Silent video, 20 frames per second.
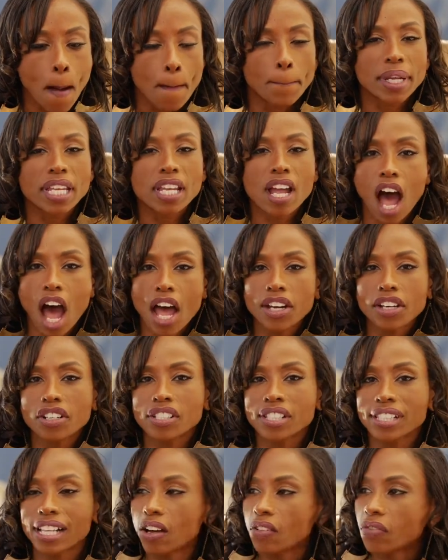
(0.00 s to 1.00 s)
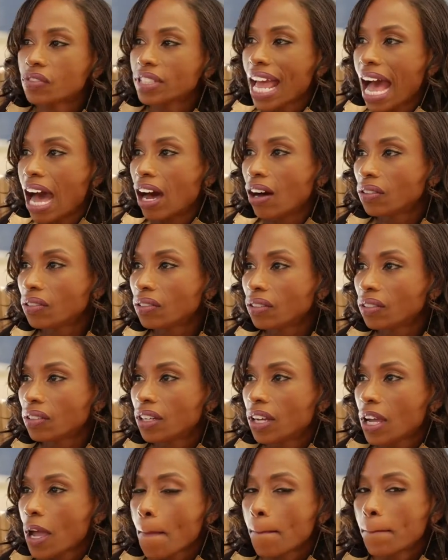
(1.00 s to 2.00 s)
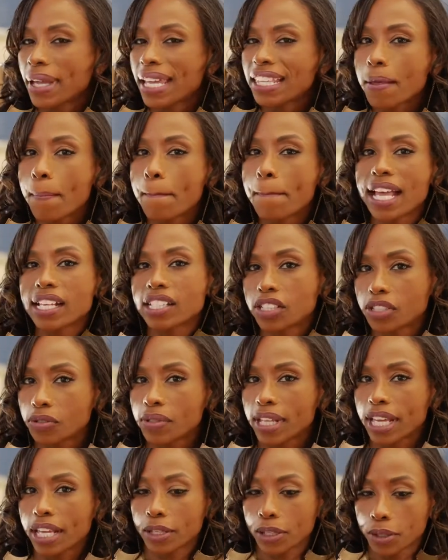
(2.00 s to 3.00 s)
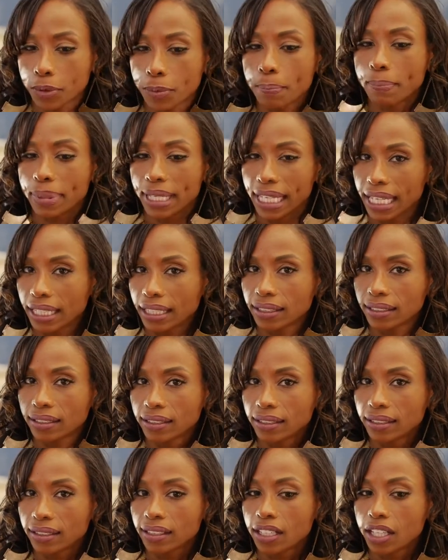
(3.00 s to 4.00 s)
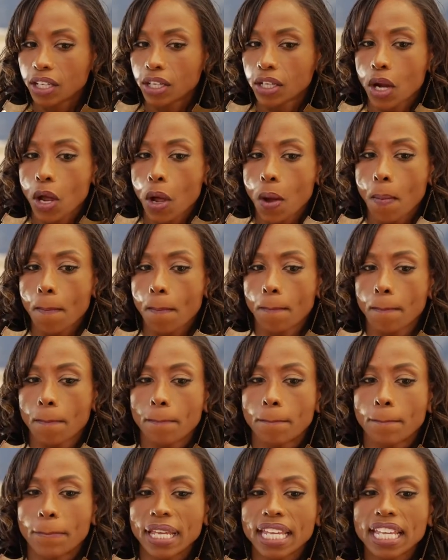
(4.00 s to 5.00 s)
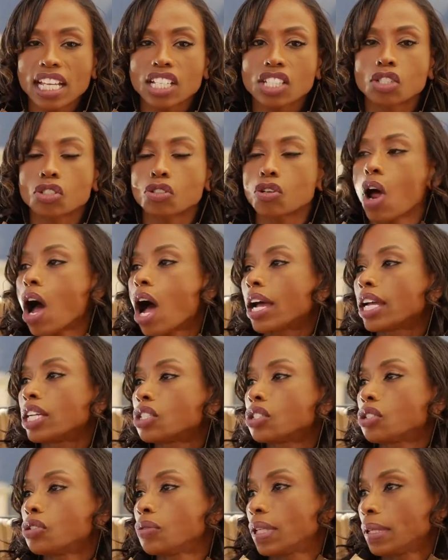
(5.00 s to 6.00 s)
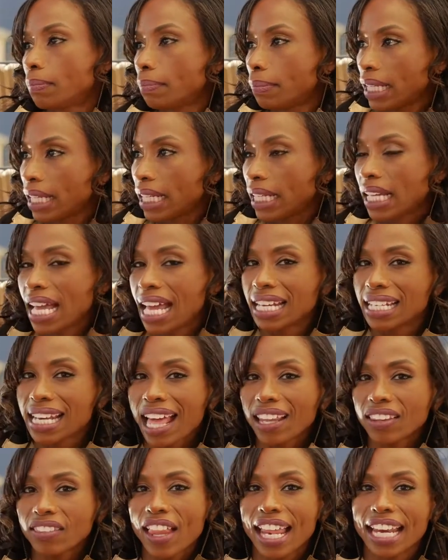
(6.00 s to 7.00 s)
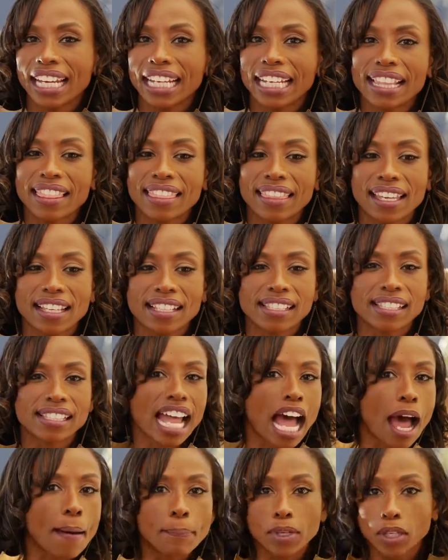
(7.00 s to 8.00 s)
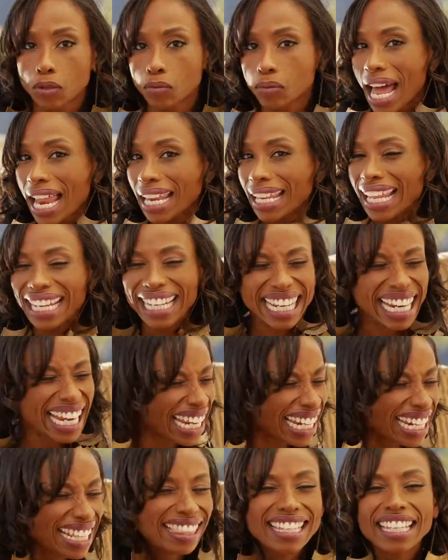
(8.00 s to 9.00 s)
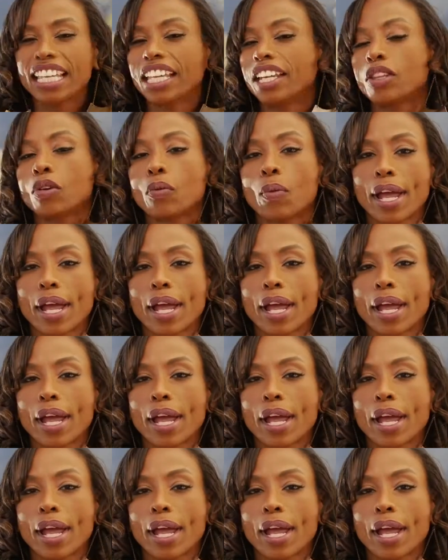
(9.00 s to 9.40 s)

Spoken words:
beyond your self-doubt, being the best you that you can be. Being as strong as you can be, not letting anything stop you, not letting anything get in the